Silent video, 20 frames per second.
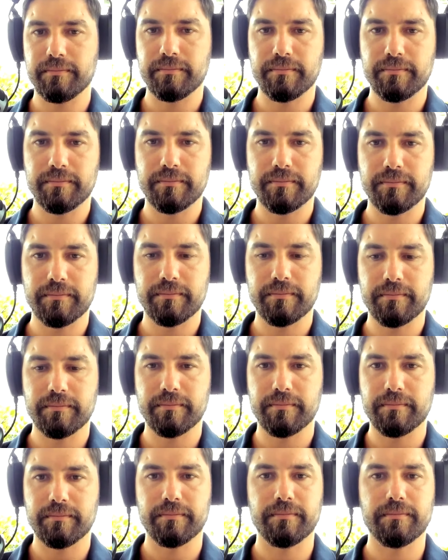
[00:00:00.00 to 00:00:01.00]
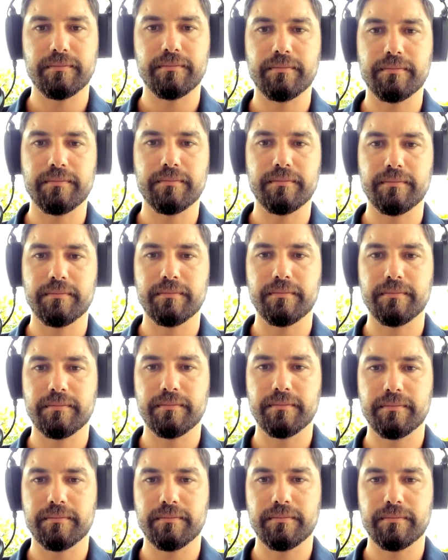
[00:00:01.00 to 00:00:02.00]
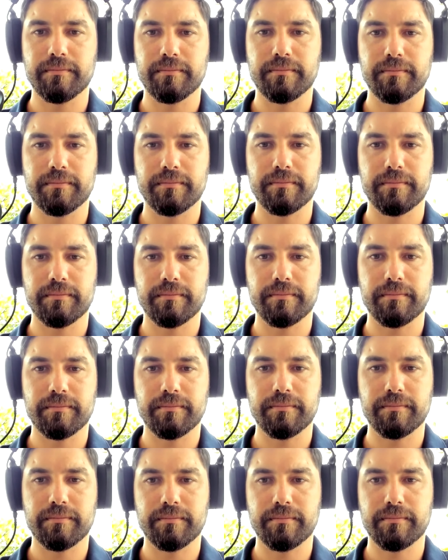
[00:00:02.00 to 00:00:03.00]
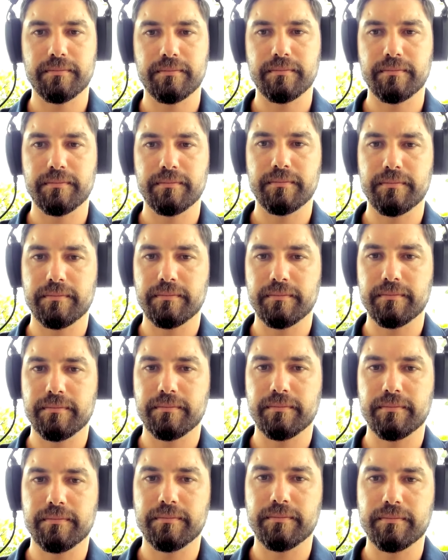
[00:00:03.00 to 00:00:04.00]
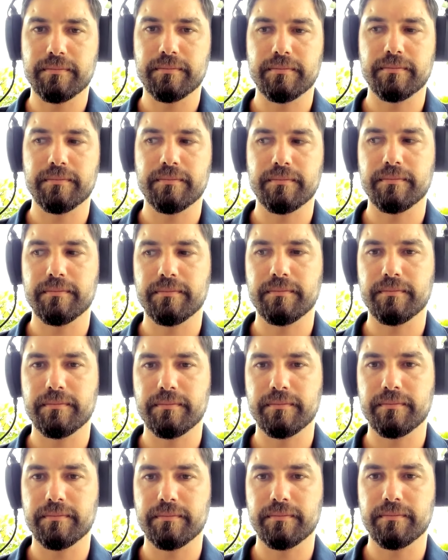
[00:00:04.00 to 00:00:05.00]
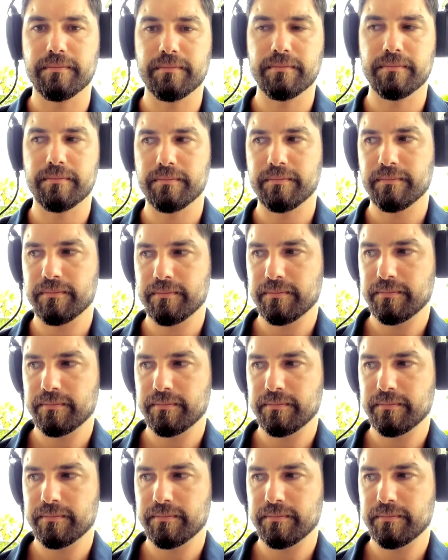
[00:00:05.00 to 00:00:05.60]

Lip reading: [no speech]